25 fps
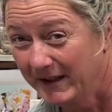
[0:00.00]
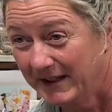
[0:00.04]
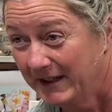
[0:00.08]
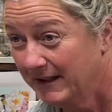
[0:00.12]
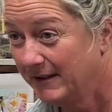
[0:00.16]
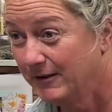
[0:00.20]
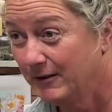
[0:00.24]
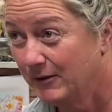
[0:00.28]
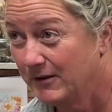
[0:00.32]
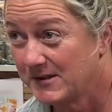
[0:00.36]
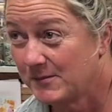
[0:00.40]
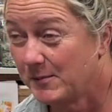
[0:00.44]

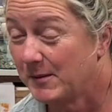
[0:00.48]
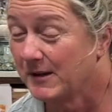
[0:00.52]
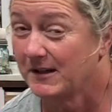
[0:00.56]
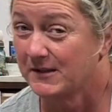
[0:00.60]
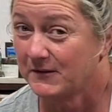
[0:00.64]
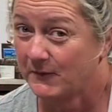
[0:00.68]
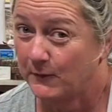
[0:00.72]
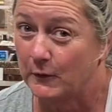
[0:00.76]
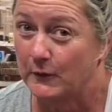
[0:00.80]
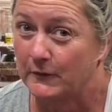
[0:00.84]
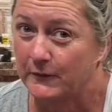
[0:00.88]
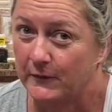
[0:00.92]
can go as big as
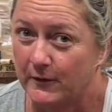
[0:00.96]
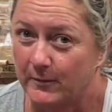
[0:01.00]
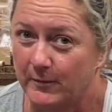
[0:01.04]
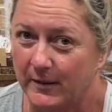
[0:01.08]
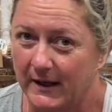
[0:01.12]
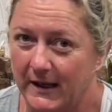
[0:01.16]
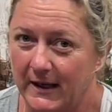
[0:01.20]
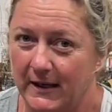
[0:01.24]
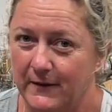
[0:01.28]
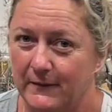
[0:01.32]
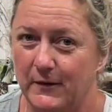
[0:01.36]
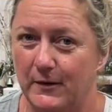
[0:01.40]
4 foot by
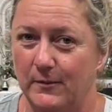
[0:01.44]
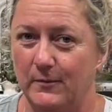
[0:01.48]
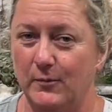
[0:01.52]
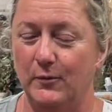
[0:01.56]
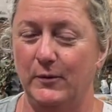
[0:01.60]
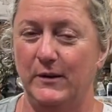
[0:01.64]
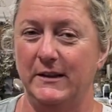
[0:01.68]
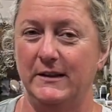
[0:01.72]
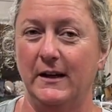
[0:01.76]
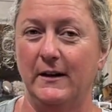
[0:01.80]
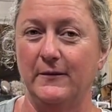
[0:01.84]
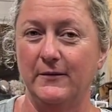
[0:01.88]
8 foot, but
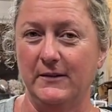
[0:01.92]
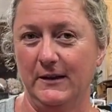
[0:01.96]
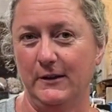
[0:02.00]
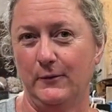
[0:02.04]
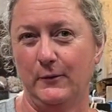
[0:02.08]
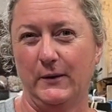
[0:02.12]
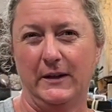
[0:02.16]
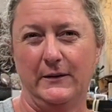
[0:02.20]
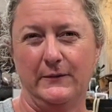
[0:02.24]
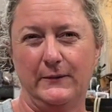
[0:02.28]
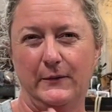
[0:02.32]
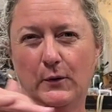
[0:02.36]
we definitely
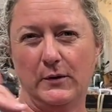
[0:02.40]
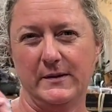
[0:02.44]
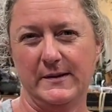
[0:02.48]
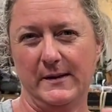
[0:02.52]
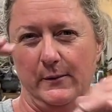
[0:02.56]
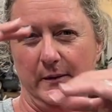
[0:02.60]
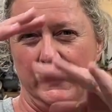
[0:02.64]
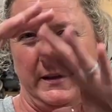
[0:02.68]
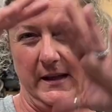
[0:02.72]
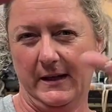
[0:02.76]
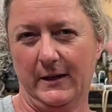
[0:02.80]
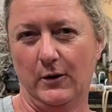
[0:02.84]
reinforce it
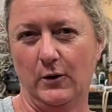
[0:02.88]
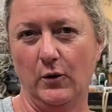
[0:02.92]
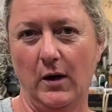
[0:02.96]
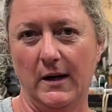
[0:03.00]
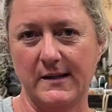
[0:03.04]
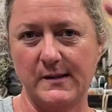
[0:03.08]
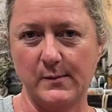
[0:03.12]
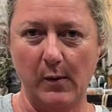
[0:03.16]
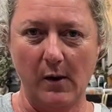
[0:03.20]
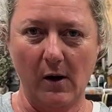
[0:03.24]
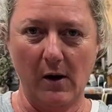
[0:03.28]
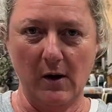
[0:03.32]
with like
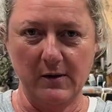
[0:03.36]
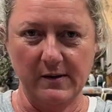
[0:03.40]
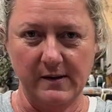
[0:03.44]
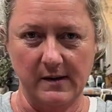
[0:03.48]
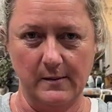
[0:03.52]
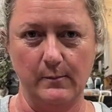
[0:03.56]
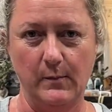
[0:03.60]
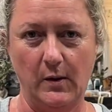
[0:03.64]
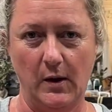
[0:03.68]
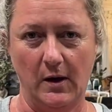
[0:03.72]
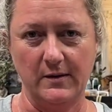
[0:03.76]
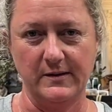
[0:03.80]
crossbars
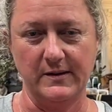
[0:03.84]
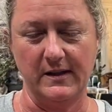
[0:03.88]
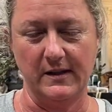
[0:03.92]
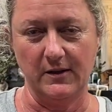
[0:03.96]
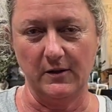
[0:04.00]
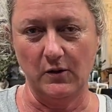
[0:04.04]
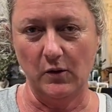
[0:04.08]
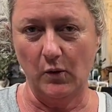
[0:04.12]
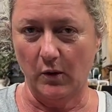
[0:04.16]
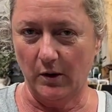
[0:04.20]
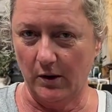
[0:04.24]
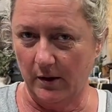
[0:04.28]
and bars in the
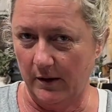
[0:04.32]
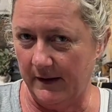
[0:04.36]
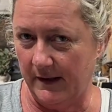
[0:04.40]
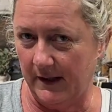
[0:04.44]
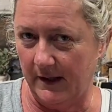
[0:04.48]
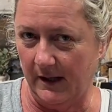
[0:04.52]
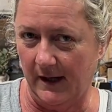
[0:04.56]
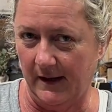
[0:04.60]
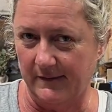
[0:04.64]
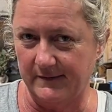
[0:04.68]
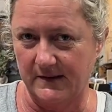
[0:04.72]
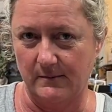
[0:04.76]
corner that
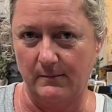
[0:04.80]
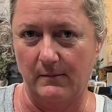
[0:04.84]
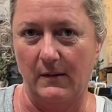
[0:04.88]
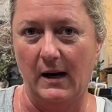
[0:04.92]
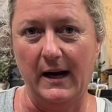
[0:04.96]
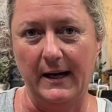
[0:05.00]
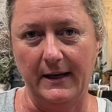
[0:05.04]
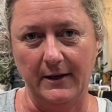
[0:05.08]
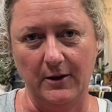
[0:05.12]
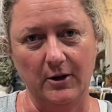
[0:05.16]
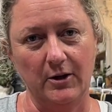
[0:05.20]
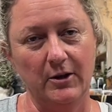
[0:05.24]
you have to
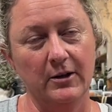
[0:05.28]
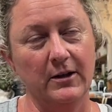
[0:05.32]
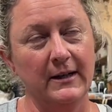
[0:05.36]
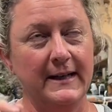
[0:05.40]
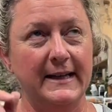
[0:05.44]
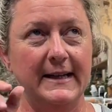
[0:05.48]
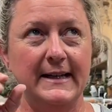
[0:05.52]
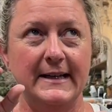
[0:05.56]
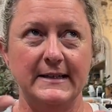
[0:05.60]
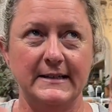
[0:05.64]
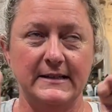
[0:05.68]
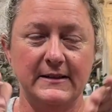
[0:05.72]
miter
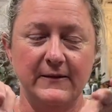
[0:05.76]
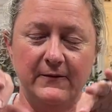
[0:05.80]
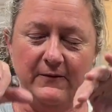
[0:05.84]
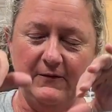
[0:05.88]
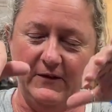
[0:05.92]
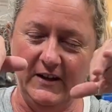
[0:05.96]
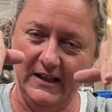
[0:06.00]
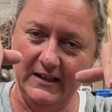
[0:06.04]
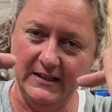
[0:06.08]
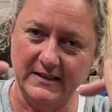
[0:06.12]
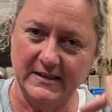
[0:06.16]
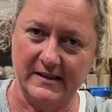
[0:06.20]
to
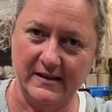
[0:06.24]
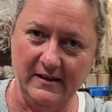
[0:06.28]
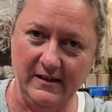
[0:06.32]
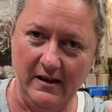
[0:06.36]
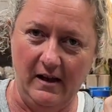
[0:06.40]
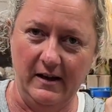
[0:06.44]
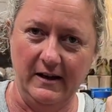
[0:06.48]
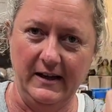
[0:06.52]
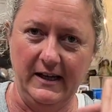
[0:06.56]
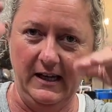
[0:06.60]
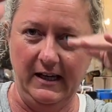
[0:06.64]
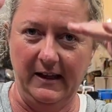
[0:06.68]
fit
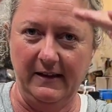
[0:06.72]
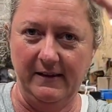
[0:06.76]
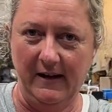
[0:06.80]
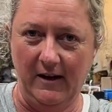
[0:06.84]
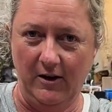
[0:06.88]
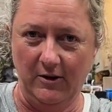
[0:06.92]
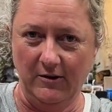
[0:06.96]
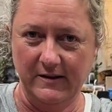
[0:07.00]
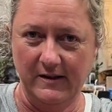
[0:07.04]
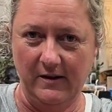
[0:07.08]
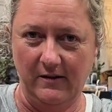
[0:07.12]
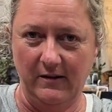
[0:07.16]
snug in
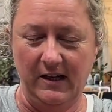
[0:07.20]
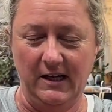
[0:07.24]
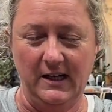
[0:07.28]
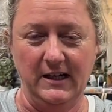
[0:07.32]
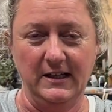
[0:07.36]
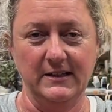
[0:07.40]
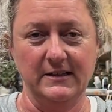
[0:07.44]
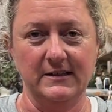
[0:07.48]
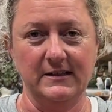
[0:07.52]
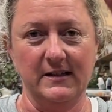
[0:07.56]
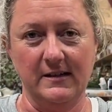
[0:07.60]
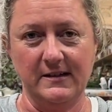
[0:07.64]
there, so that
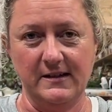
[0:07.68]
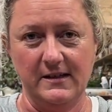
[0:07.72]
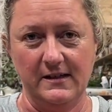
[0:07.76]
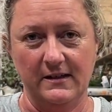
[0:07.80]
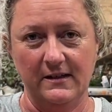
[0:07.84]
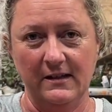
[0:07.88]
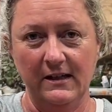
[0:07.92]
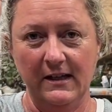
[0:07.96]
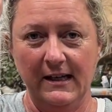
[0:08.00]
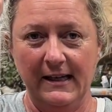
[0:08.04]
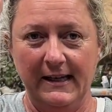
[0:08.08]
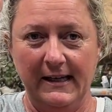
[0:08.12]
it
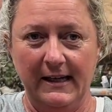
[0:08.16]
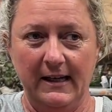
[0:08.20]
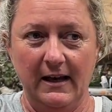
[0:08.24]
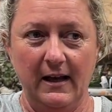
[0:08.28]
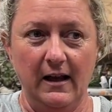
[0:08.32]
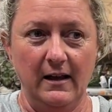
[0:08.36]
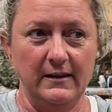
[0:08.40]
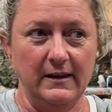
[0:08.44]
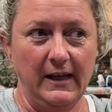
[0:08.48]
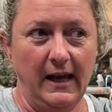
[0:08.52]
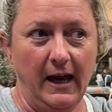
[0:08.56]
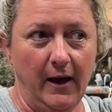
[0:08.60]
doesn't
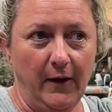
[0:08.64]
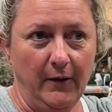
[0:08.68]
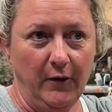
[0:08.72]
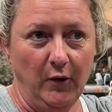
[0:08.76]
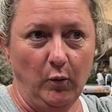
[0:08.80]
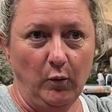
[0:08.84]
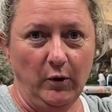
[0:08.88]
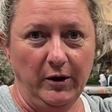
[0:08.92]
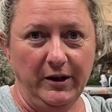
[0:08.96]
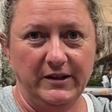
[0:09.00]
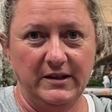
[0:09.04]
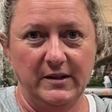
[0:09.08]
allow the
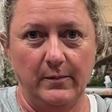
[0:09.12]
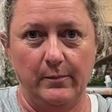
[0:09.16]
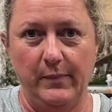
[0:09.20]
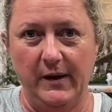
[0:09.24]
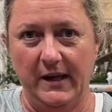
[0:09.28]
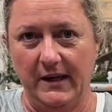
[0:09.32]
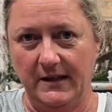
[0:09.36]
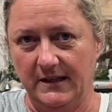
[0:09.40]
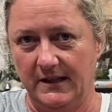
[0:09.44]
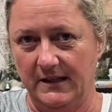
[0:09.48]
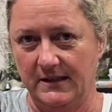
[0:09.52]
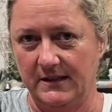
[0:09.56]
wood to
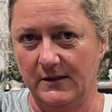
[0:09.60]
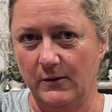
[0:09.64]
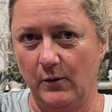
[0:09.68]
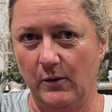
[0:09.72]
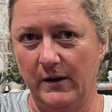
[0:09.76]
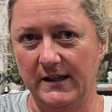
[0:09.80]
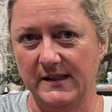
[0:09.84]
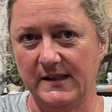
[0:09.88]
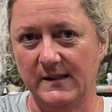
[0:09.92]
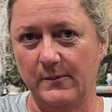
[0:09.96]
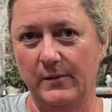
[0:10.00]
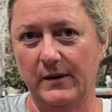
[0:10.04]
bend and
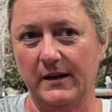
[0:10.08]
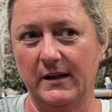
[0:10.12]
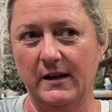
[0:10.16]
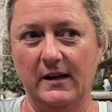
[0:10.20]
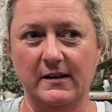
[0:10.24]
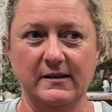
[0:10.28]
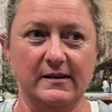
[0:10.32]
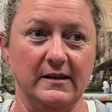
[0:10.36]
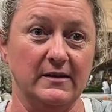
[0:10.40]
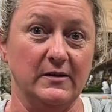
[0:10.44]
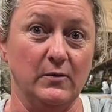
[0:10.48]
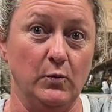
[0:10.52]
twist,
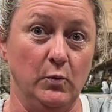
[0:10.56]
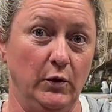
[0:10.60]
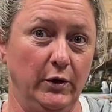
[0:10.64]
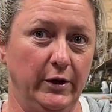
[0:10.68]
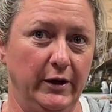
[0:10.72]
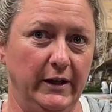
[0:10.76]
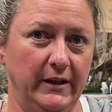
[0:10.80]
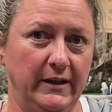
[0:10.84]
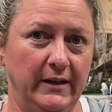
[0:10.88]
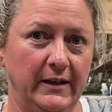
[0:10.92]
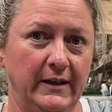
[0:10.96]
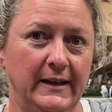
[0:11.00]
because it's
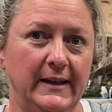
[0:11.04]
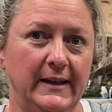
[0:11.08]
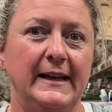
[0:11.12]
wood.